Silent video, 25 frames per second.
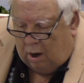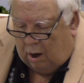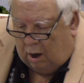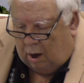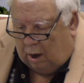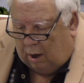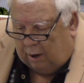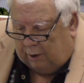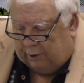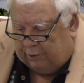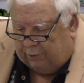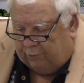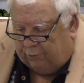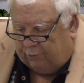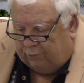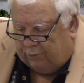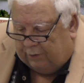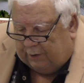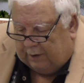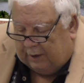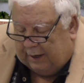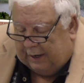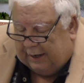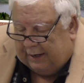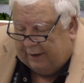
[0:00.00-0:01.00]
uh,
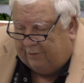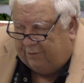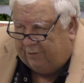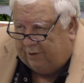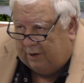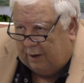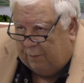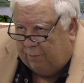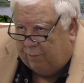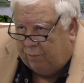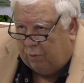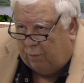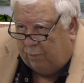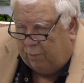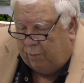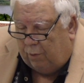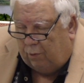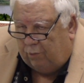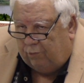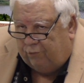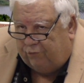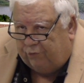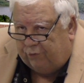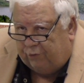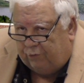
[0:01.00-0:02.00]
using an AC
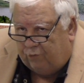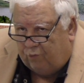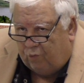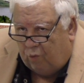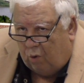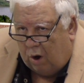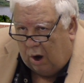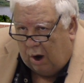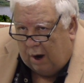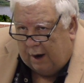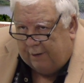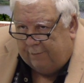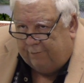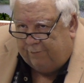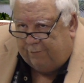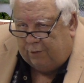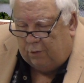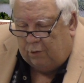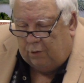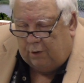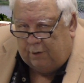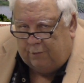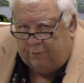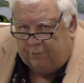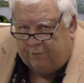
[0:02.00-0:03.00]
propulsion drive
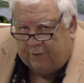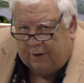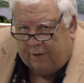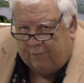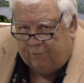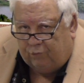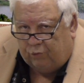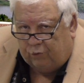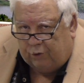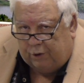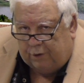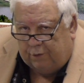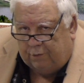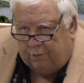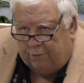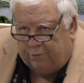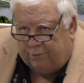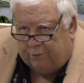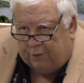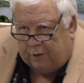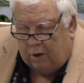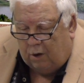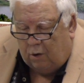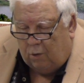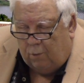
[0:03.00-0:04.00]
unit several years
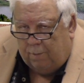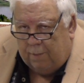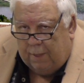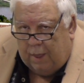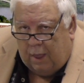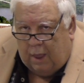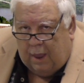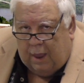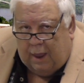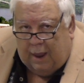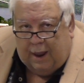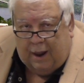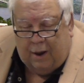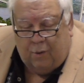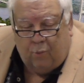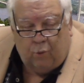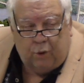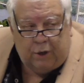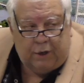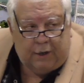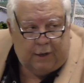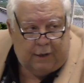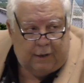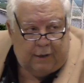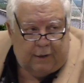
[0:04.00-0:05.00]
ago, and
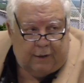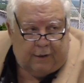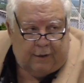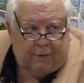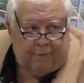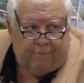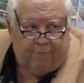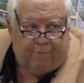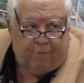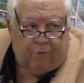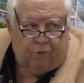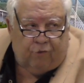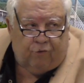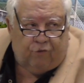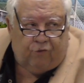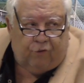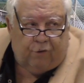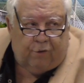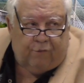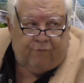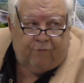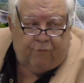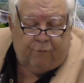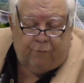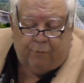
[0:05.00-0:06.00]
we did a
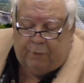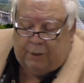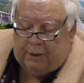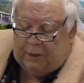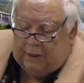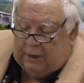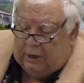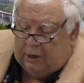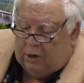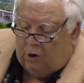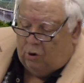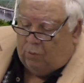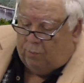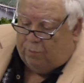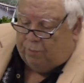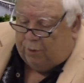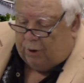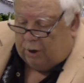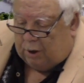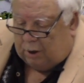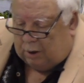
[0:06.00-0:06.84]
conversion of a Mini Cooper